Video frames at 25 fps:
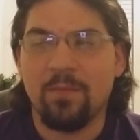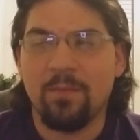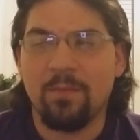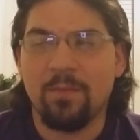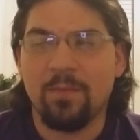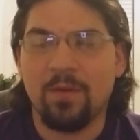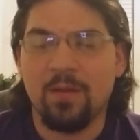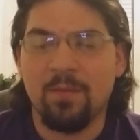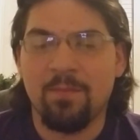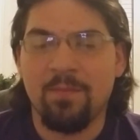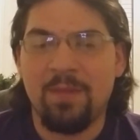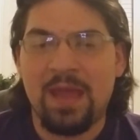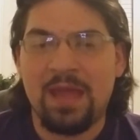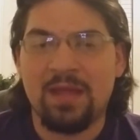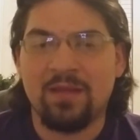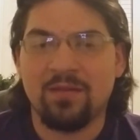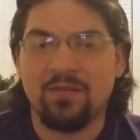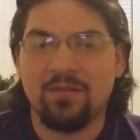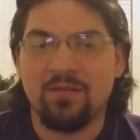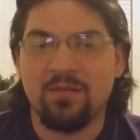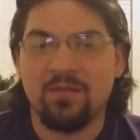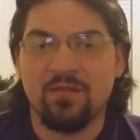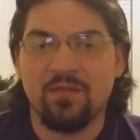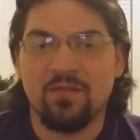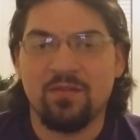
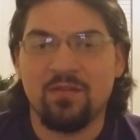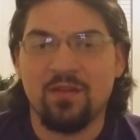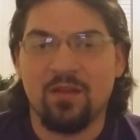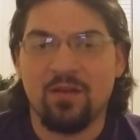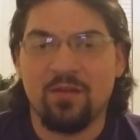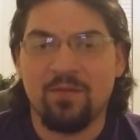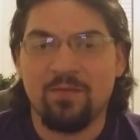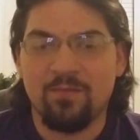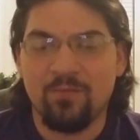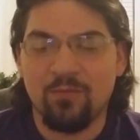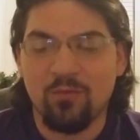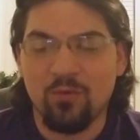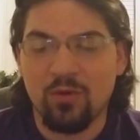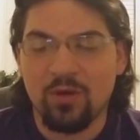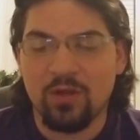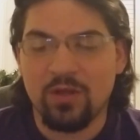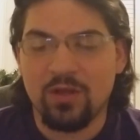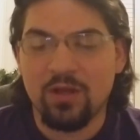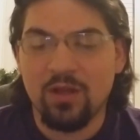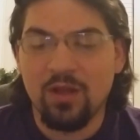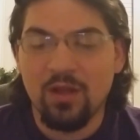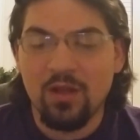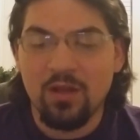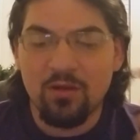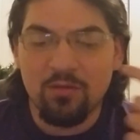combatants instead of
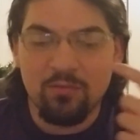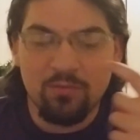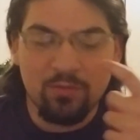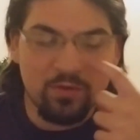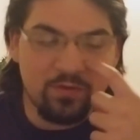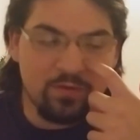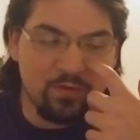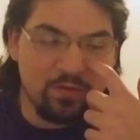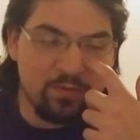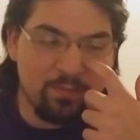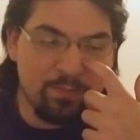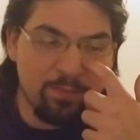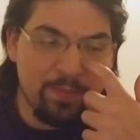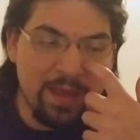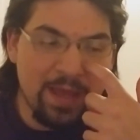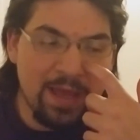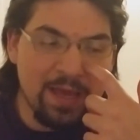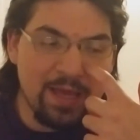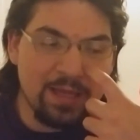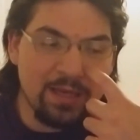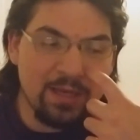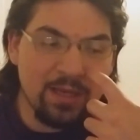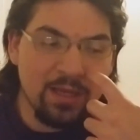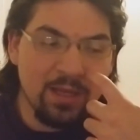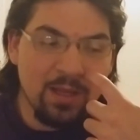one, which is
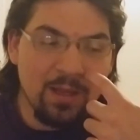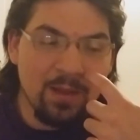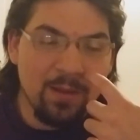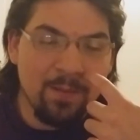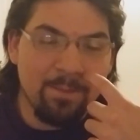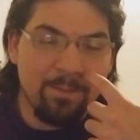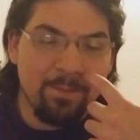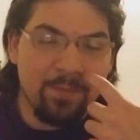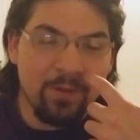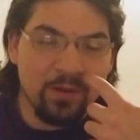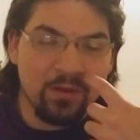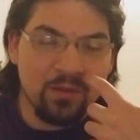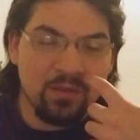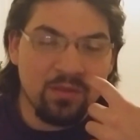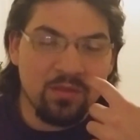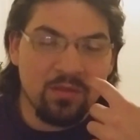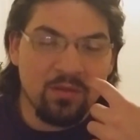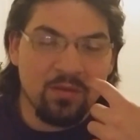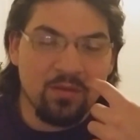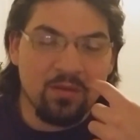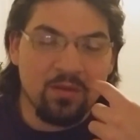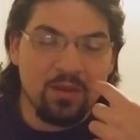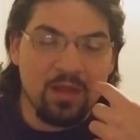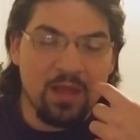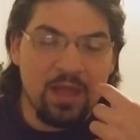bad. But
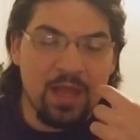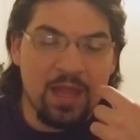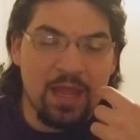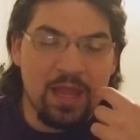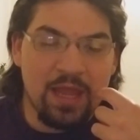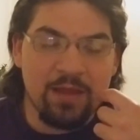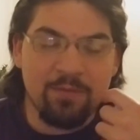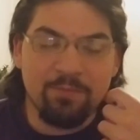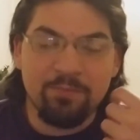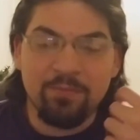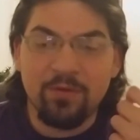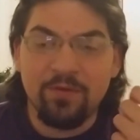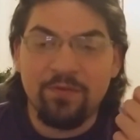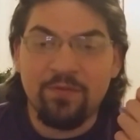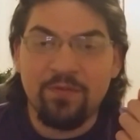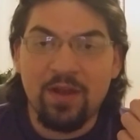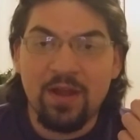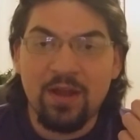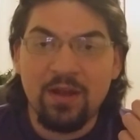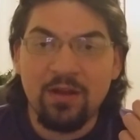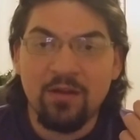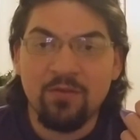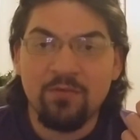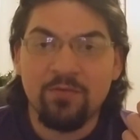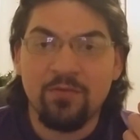the
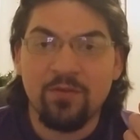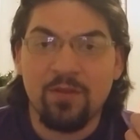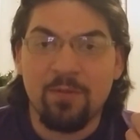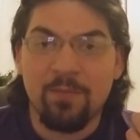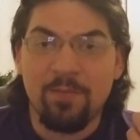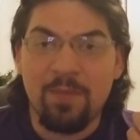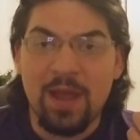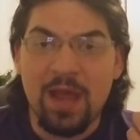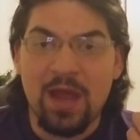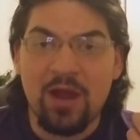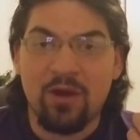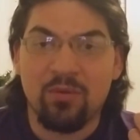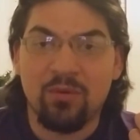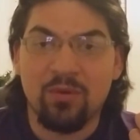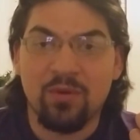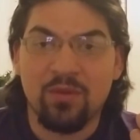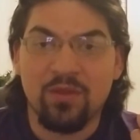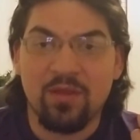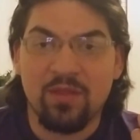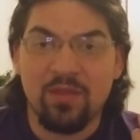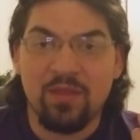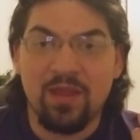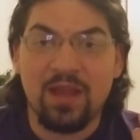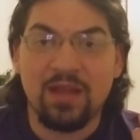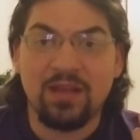amplifier for the power
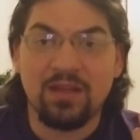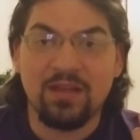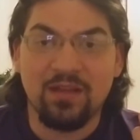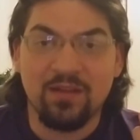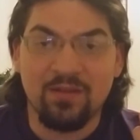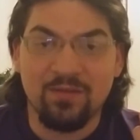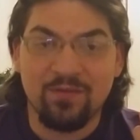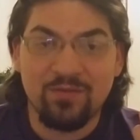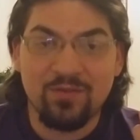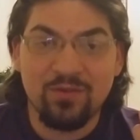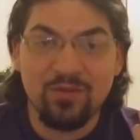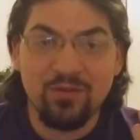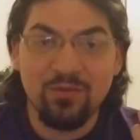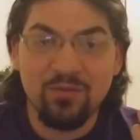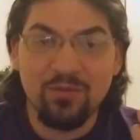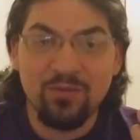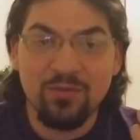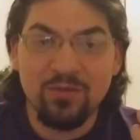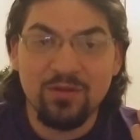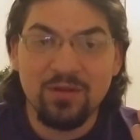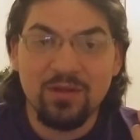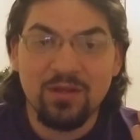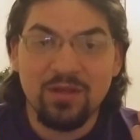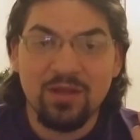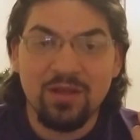that gives
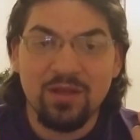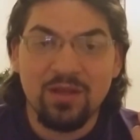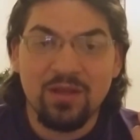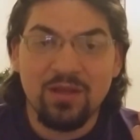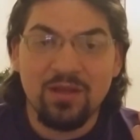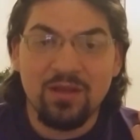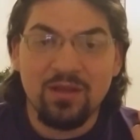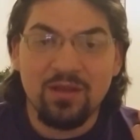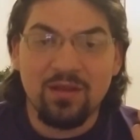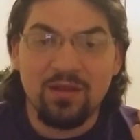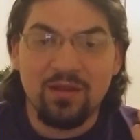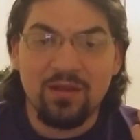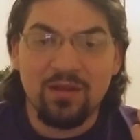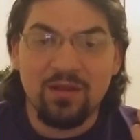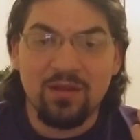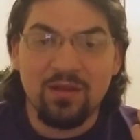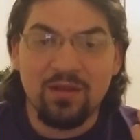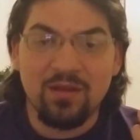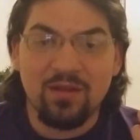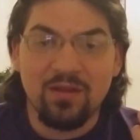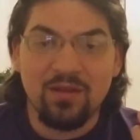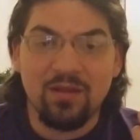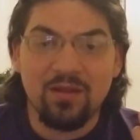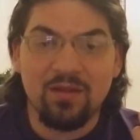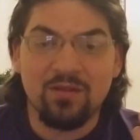you
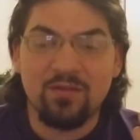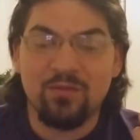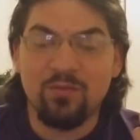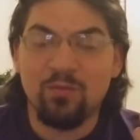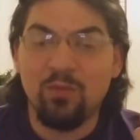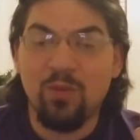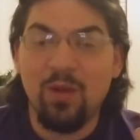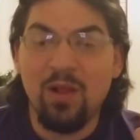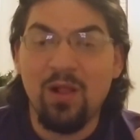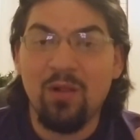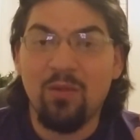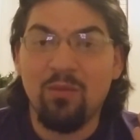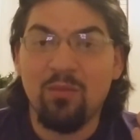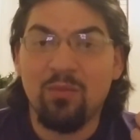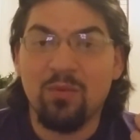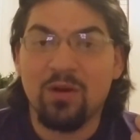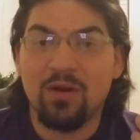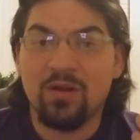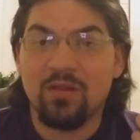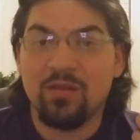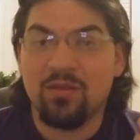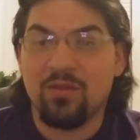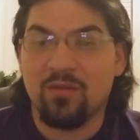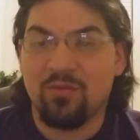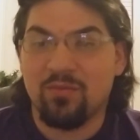is well
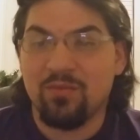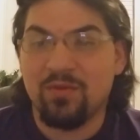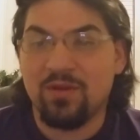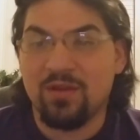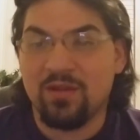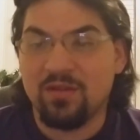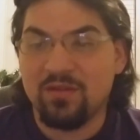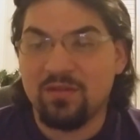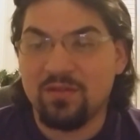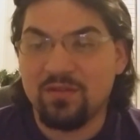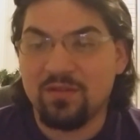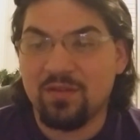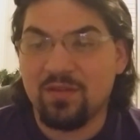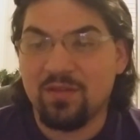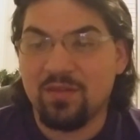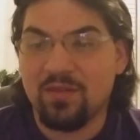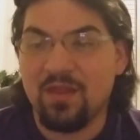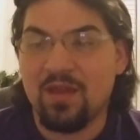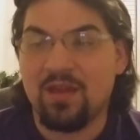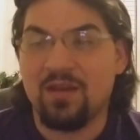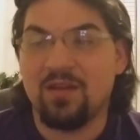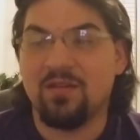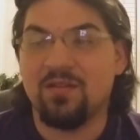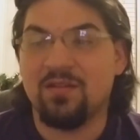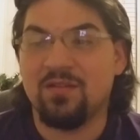worth the risk
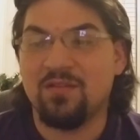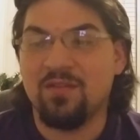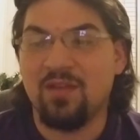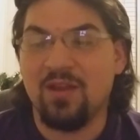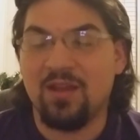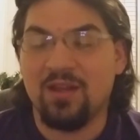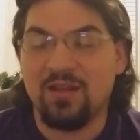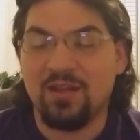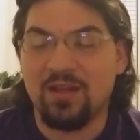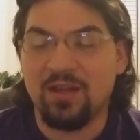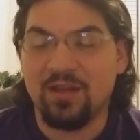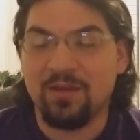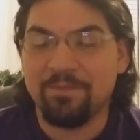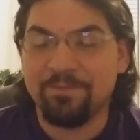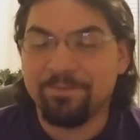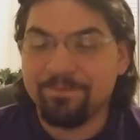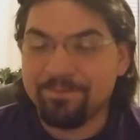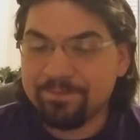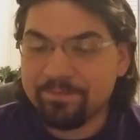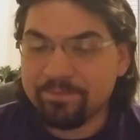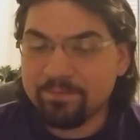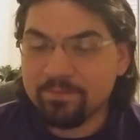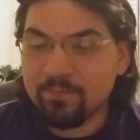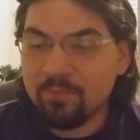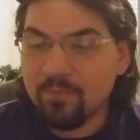that it's taking.
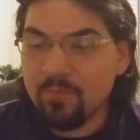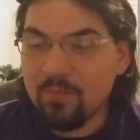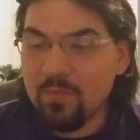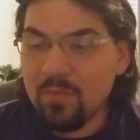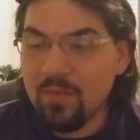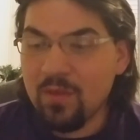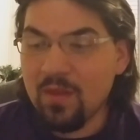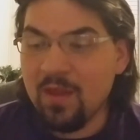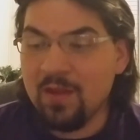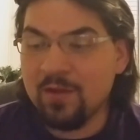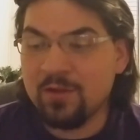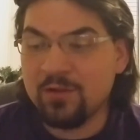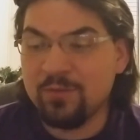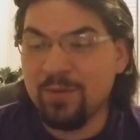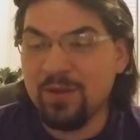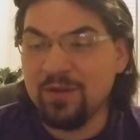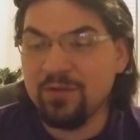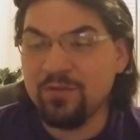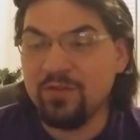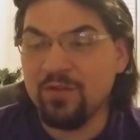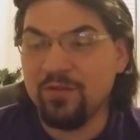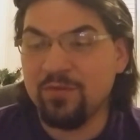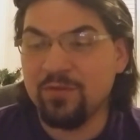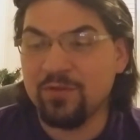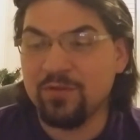
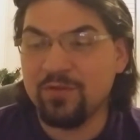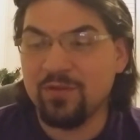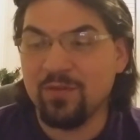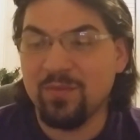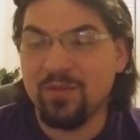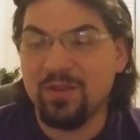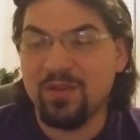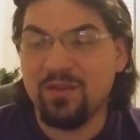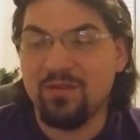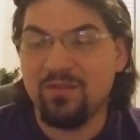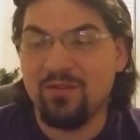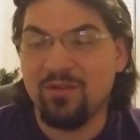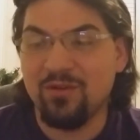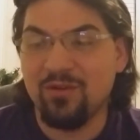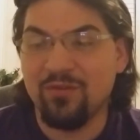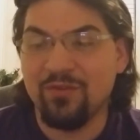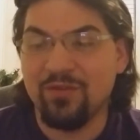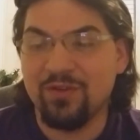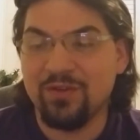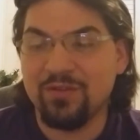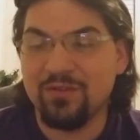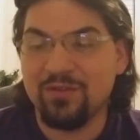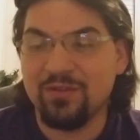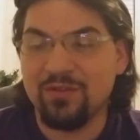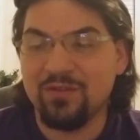Especially for some of these
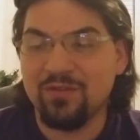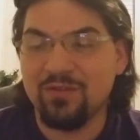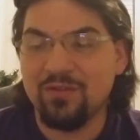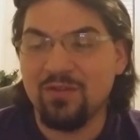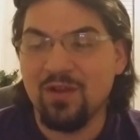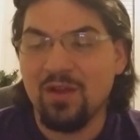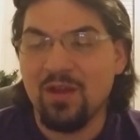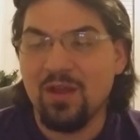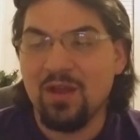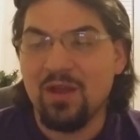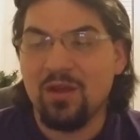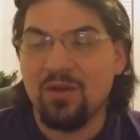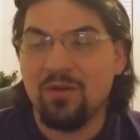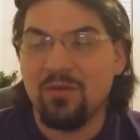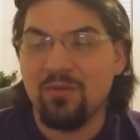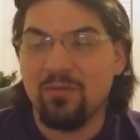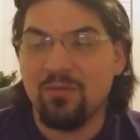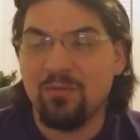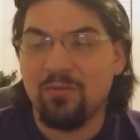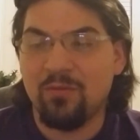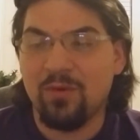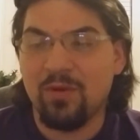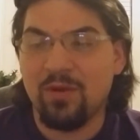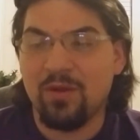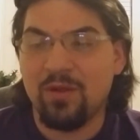universes
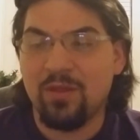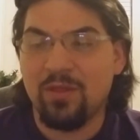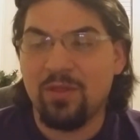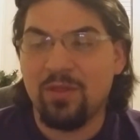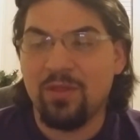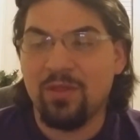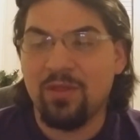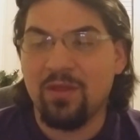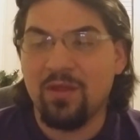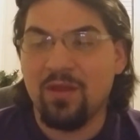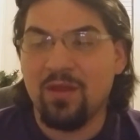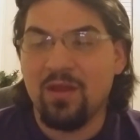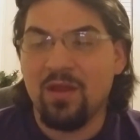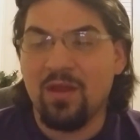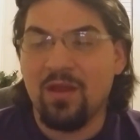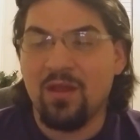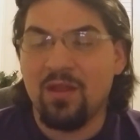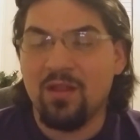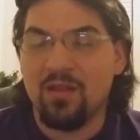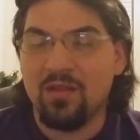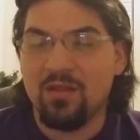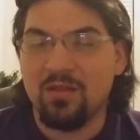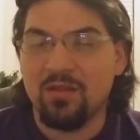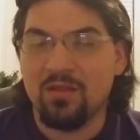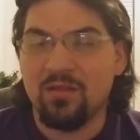with
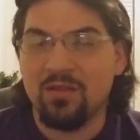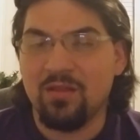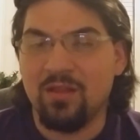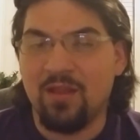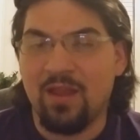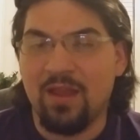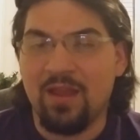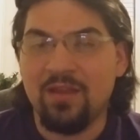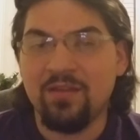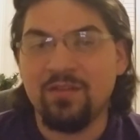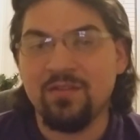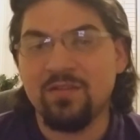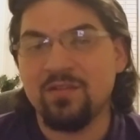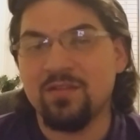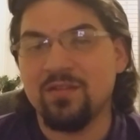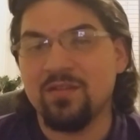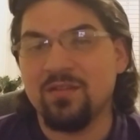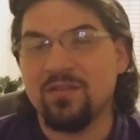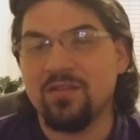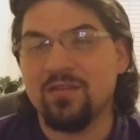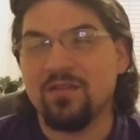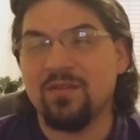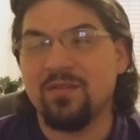less